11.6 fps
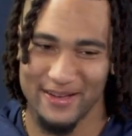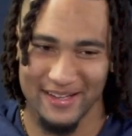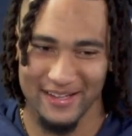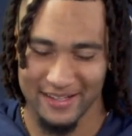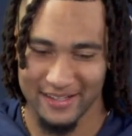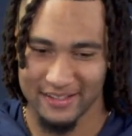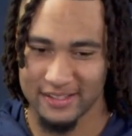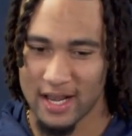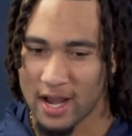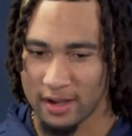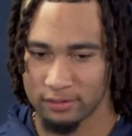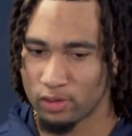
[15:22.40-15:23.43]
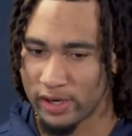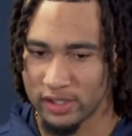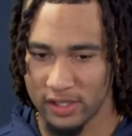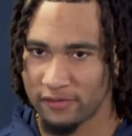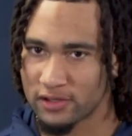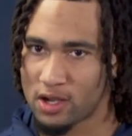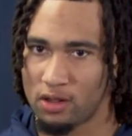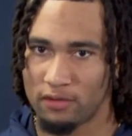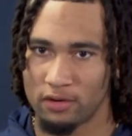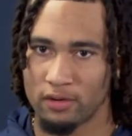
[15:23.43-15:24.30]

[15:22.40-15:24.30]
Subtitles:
But great defense, okay.